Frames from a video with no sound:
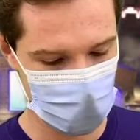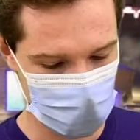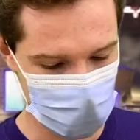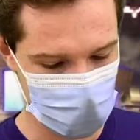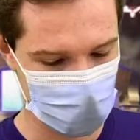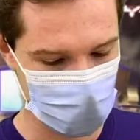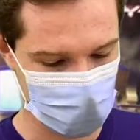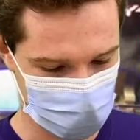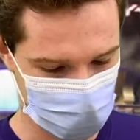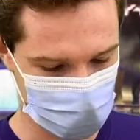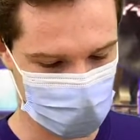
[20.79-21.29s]

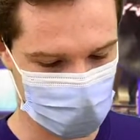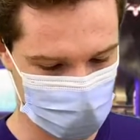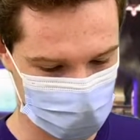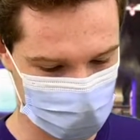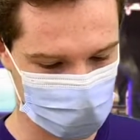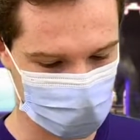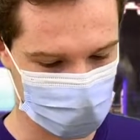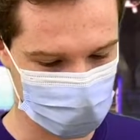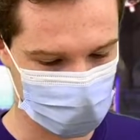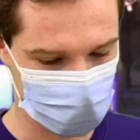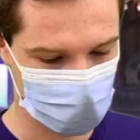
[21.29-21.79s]
I'll get there
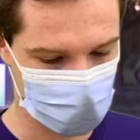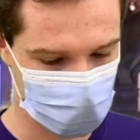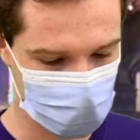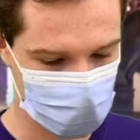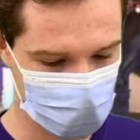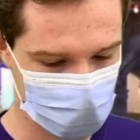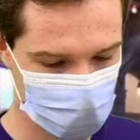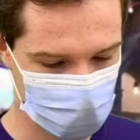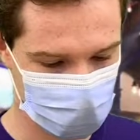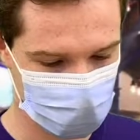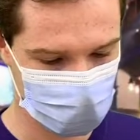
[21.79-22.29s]
someday.
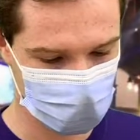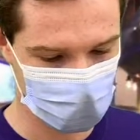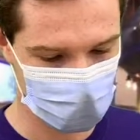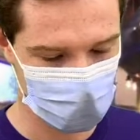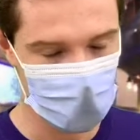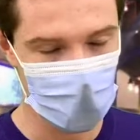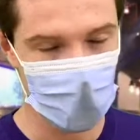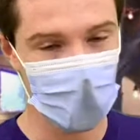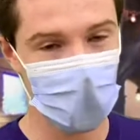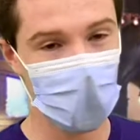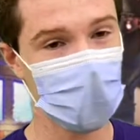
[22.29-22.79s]

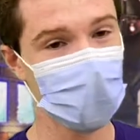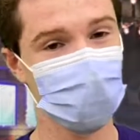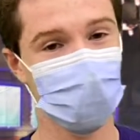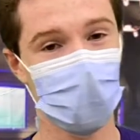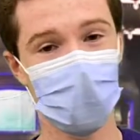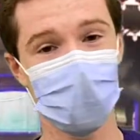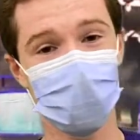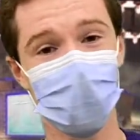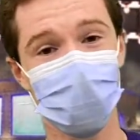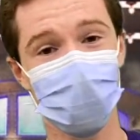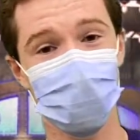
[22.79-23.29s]
Anyway,
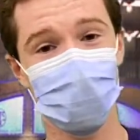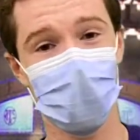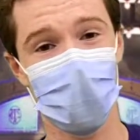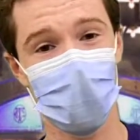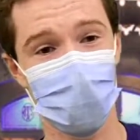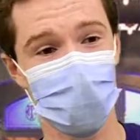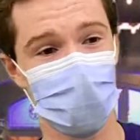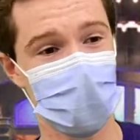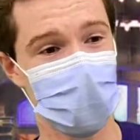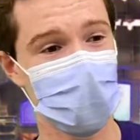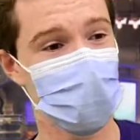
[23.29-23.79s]
enough
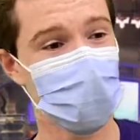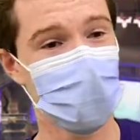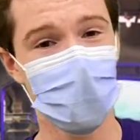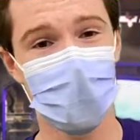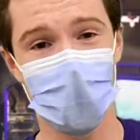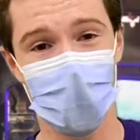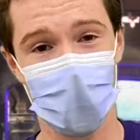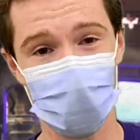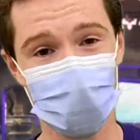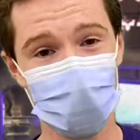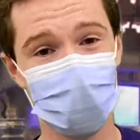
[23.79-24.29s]
about me.
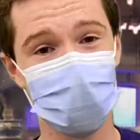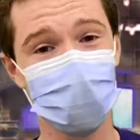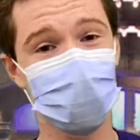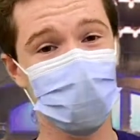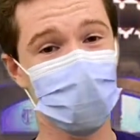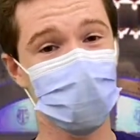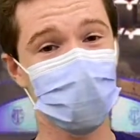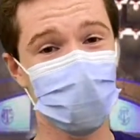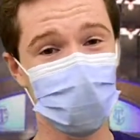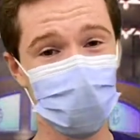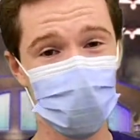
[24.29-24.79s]
I wanted to
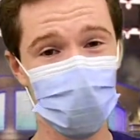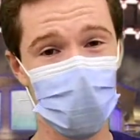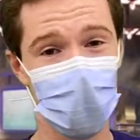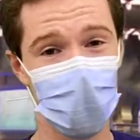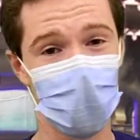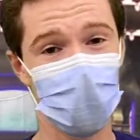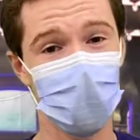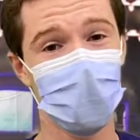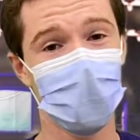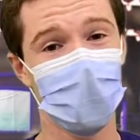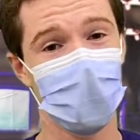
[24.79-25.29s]
wish you
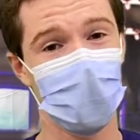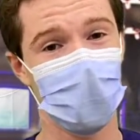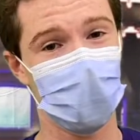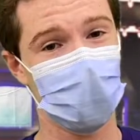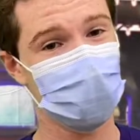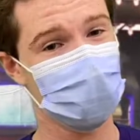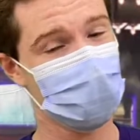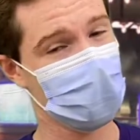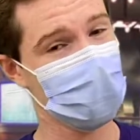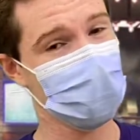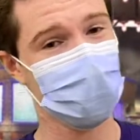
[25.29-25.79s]
all a
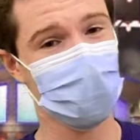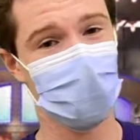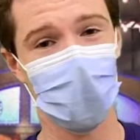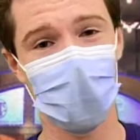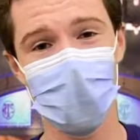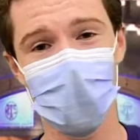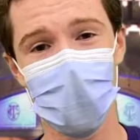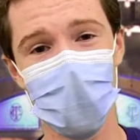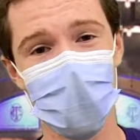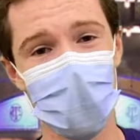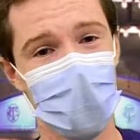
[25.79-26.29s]
great
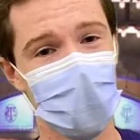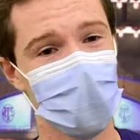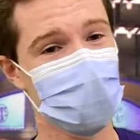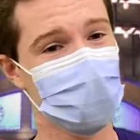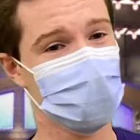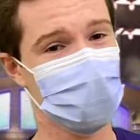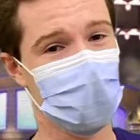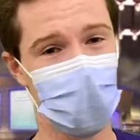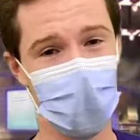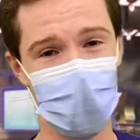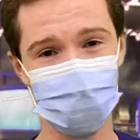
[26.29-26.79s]
Friday and
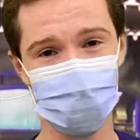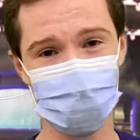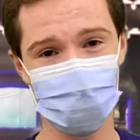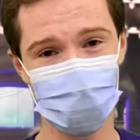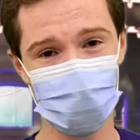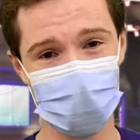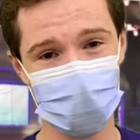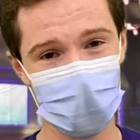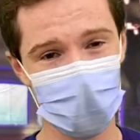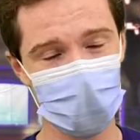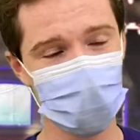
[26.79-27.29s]
a happy
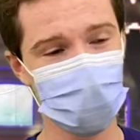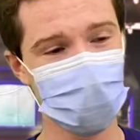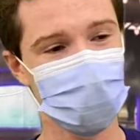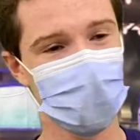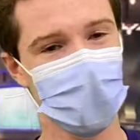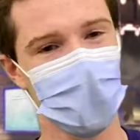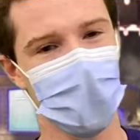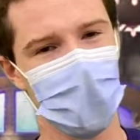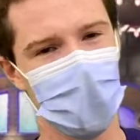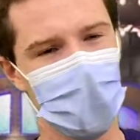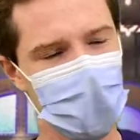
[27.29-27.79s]
weekend.
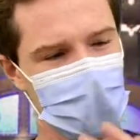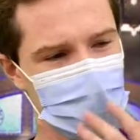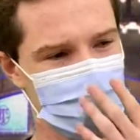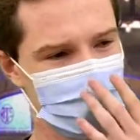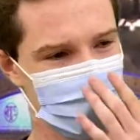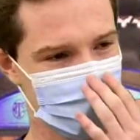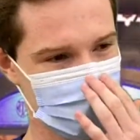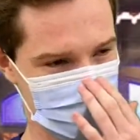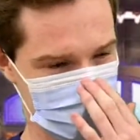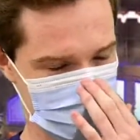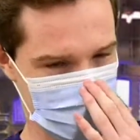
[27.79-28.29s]

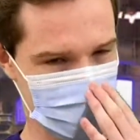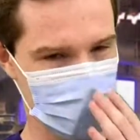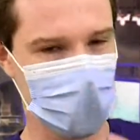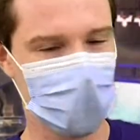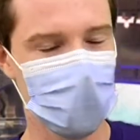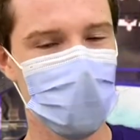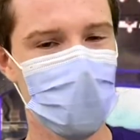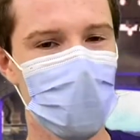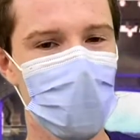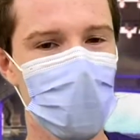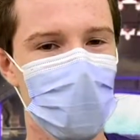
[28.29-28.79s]
And you
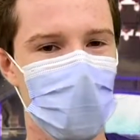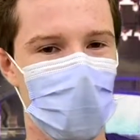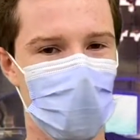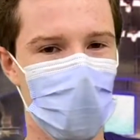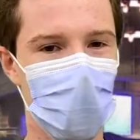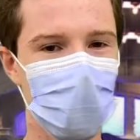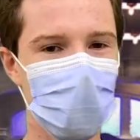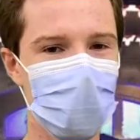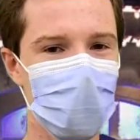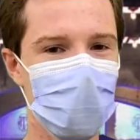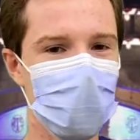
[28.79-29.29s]
know, while
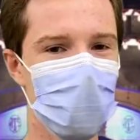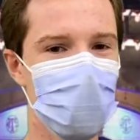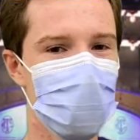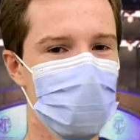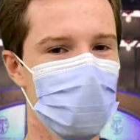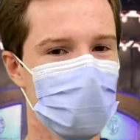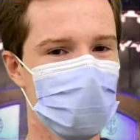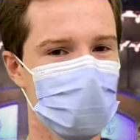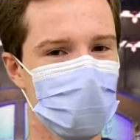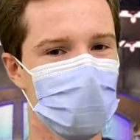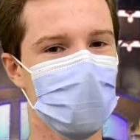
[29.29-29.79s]
we're here,
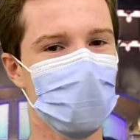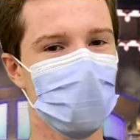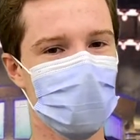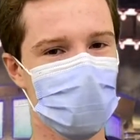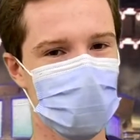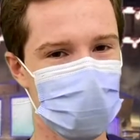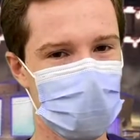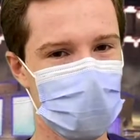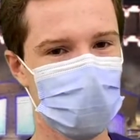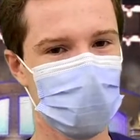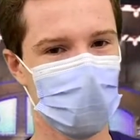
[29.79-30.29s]
there's a few other
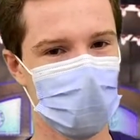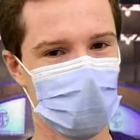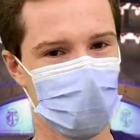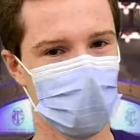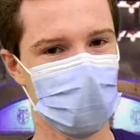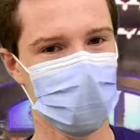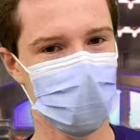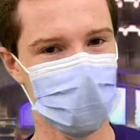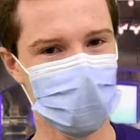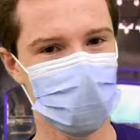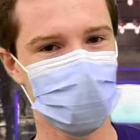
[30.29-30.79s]
people I wanted
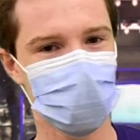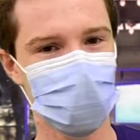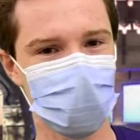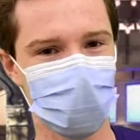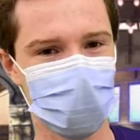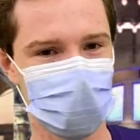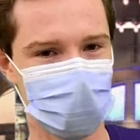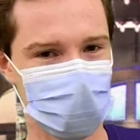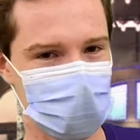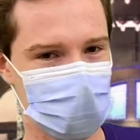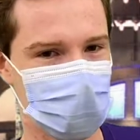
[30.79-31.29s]
to introduce
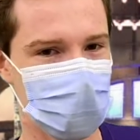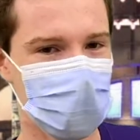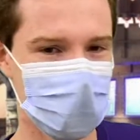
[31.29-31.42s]
you to.